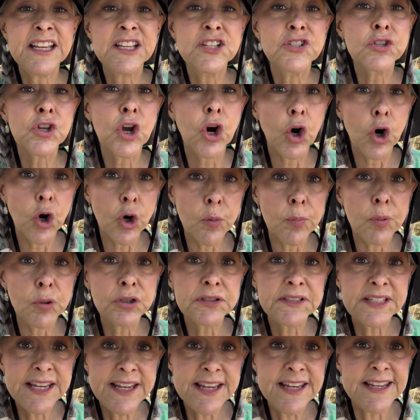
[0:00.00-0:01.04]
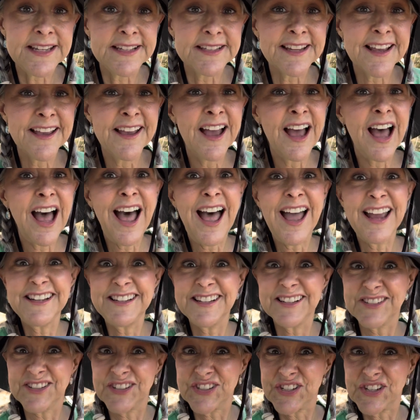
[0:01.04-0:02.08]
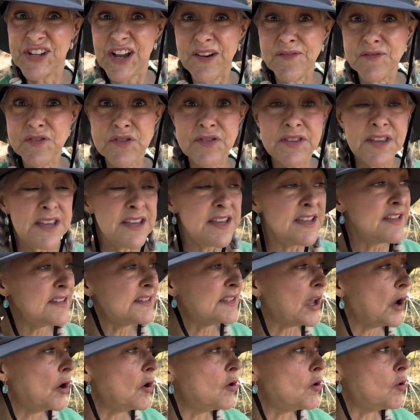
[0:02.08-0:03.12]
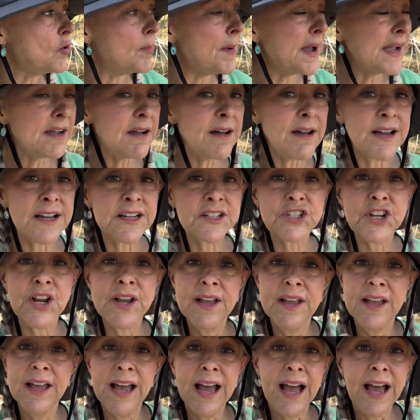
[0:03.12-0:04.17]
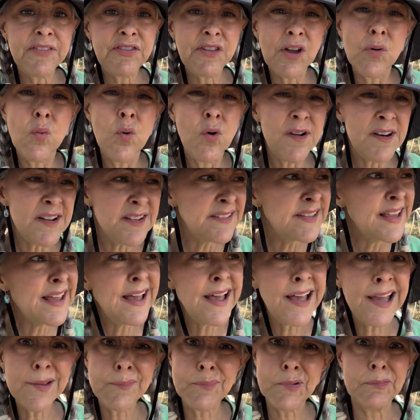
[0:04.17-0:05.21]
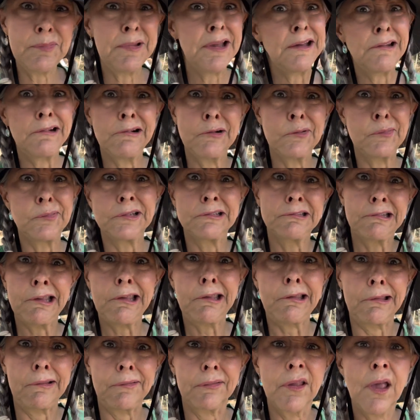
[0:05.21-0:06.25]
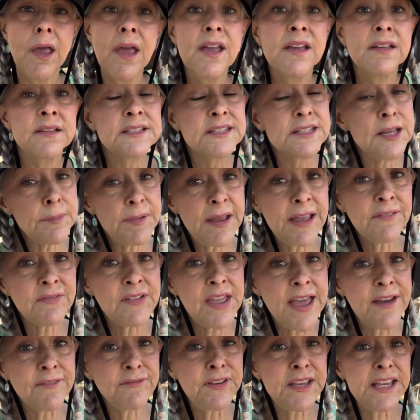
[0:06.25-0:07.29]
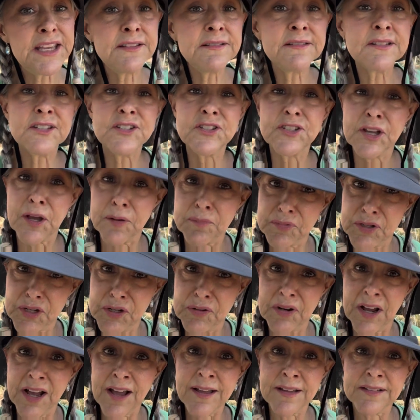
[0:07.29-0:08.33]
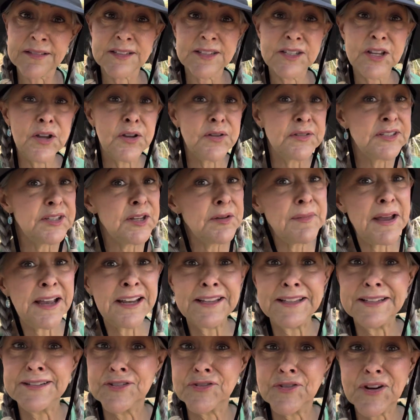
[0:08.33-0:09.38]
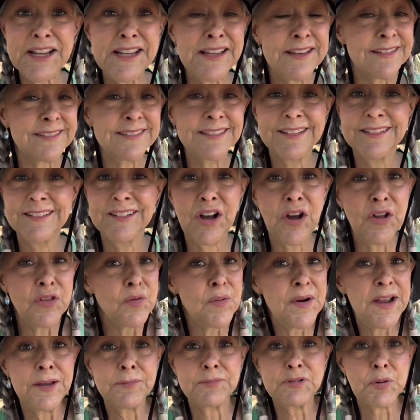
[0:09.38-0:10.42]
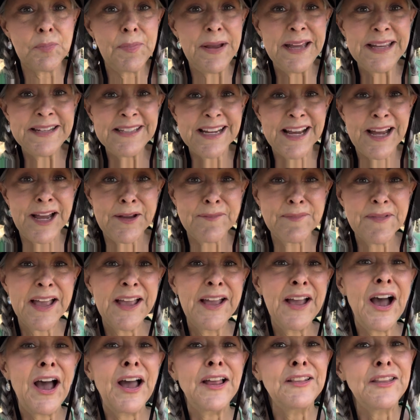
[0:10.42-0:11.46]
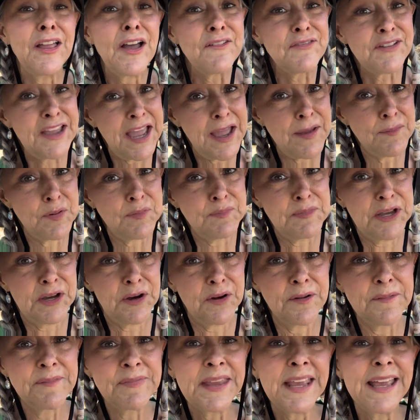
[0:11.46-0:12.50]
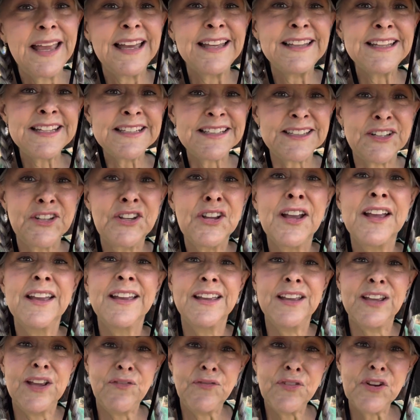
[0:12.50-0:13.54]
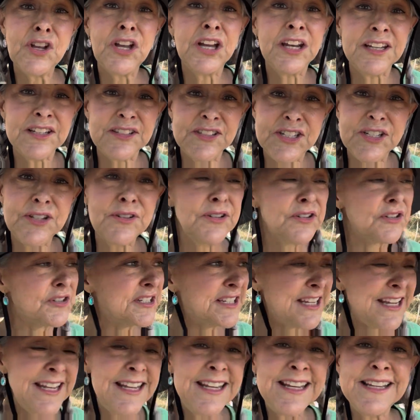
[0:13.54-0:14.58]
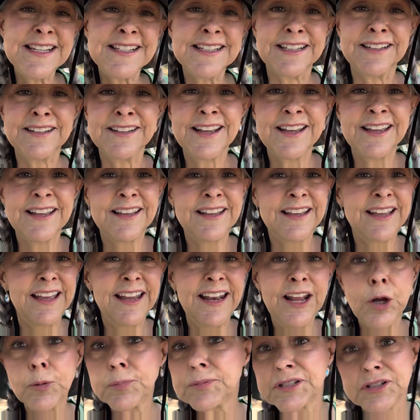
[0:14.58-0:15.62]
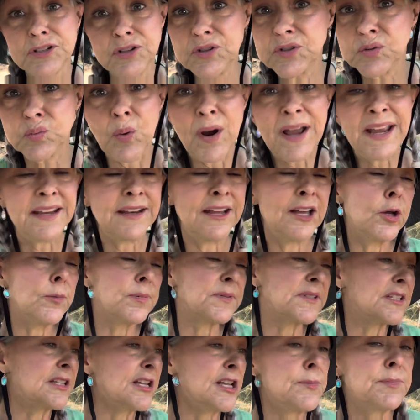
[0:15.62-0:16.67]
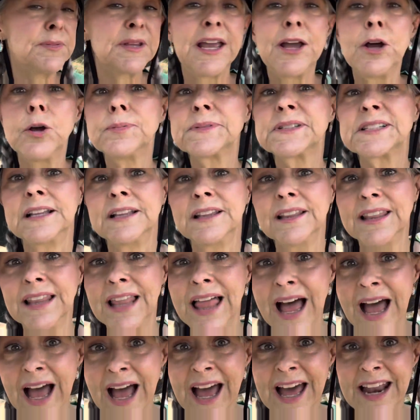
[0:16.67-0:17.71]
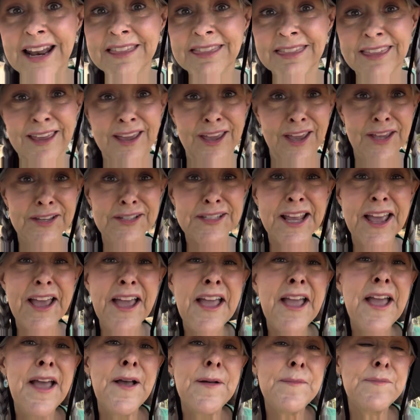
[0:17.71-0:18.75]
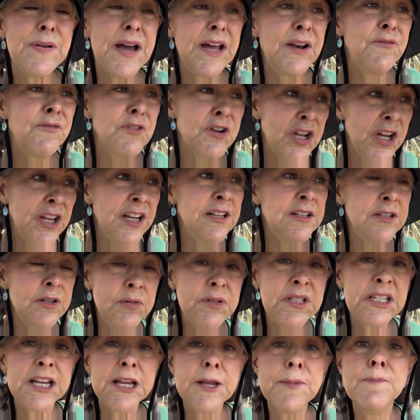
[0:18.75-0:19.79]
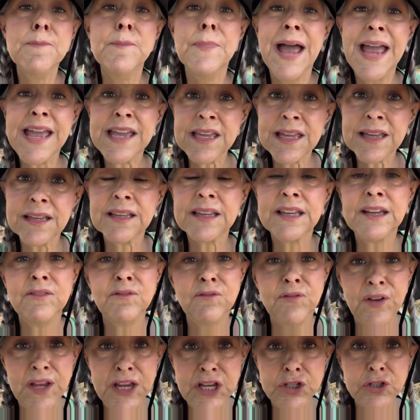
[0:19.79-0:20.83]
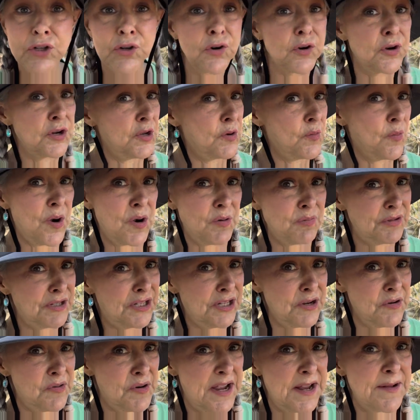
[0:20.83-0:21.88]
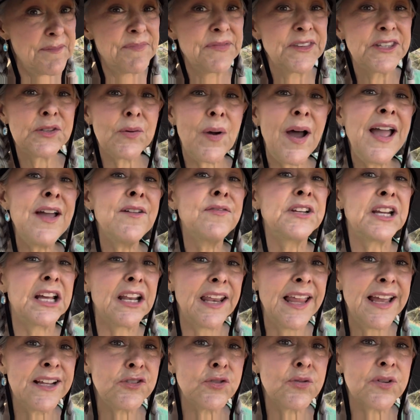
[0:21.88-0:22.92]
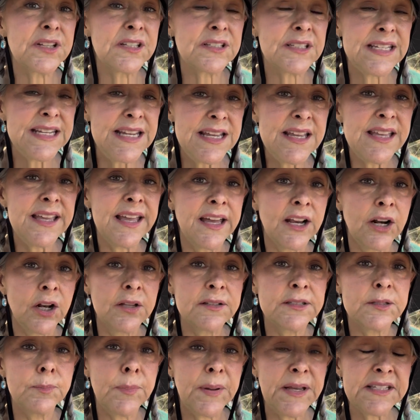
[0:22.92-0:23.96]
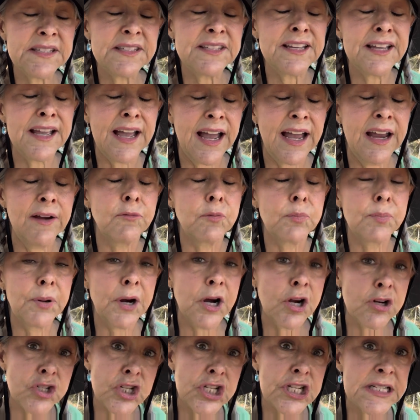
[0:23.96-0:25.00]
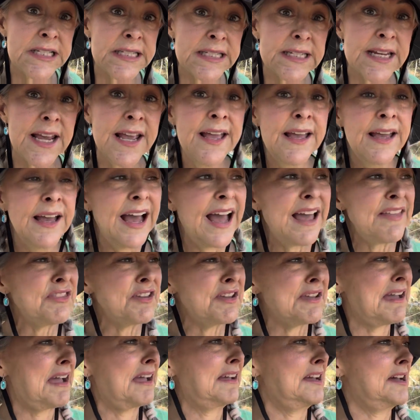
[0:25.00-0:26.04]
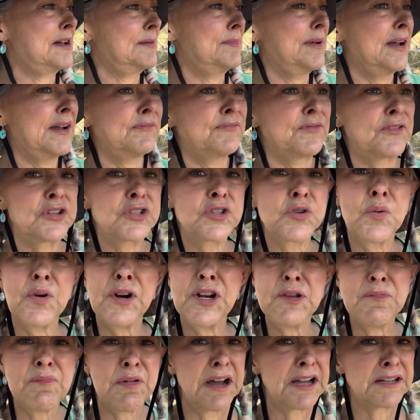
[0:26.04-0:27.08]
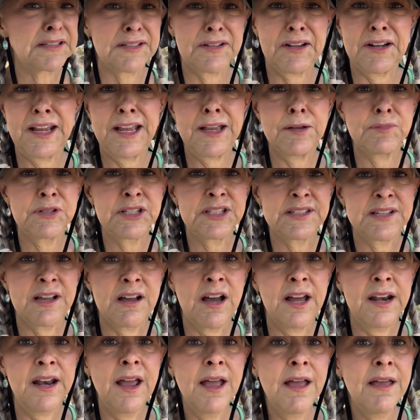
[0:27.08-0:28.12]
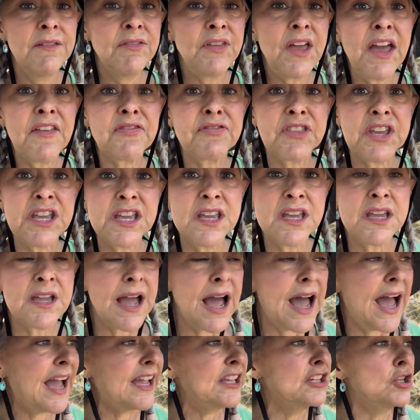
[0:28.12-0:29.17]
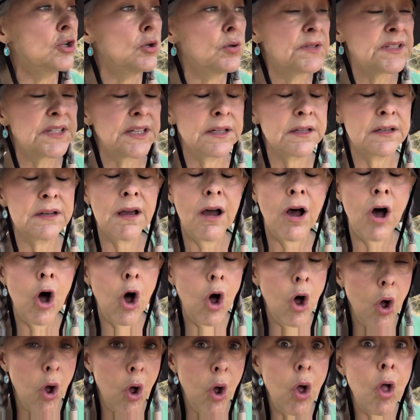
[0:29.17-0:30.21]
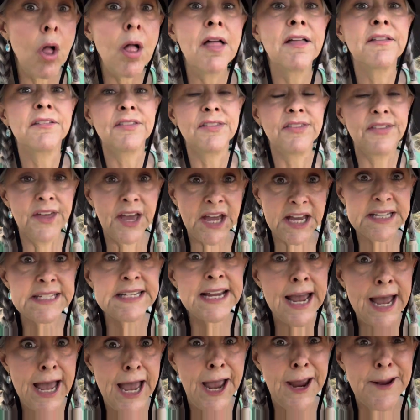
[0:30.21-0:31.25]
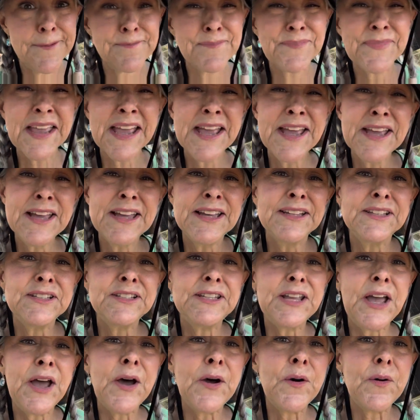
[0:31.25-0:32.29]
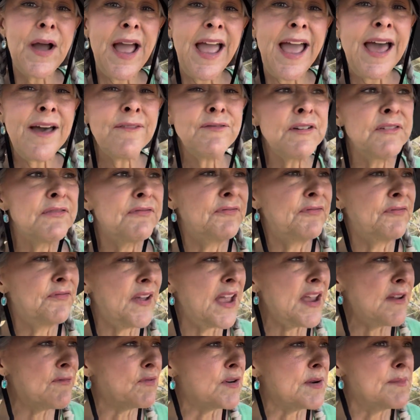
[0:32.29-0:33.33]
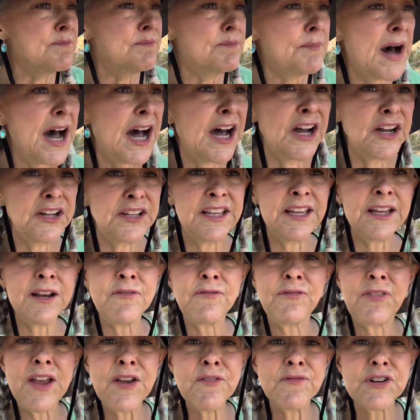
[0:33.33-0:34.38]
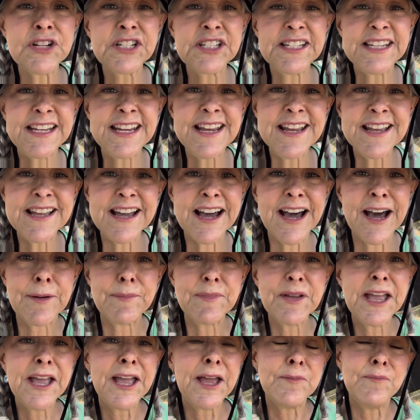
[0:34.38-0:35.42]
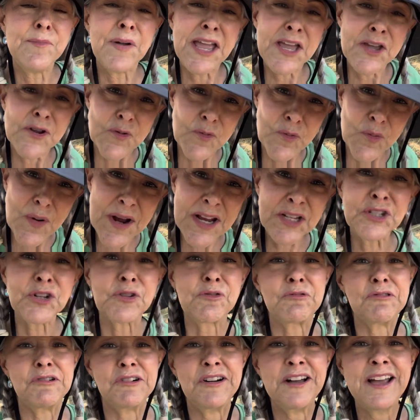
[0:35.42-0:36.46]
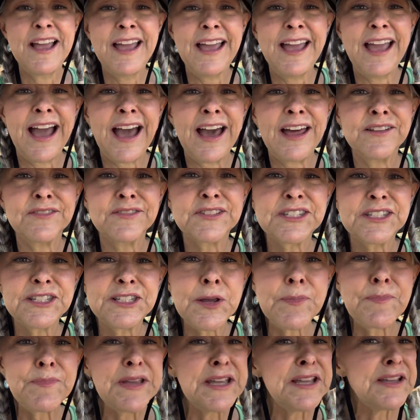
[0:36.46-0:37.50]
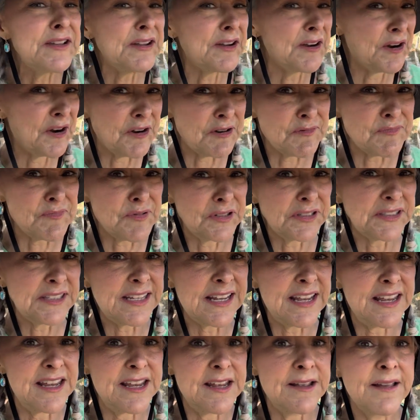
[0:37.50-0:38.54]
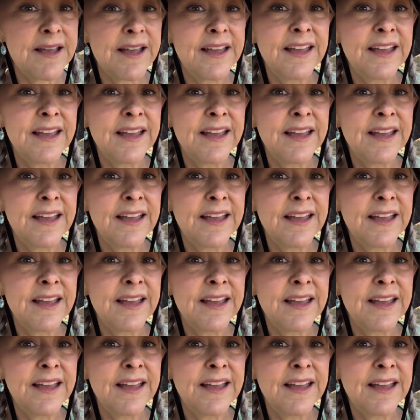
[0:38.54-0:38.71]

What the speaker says: is herbal teas. I discovered these. Oh my gosh. I thought, what is the hype about herbal teas? Some have caffeine, some do not. So some I can drink all the way up to bedtime. I love chamomile. And listen, if you're going to do your teas, and it helps lose weight, helps sleep, helps a lot of things. But if you're going to do tea, make it convenient or you won't do it. So I have an electric tea kettle. It's the best thing I ever purchased. I think I got mine for $20 on Amazon. That thing, I use it all the time. So have a favorite mug, get a favorite teacup, and make a ritual out of sipping herbal tea.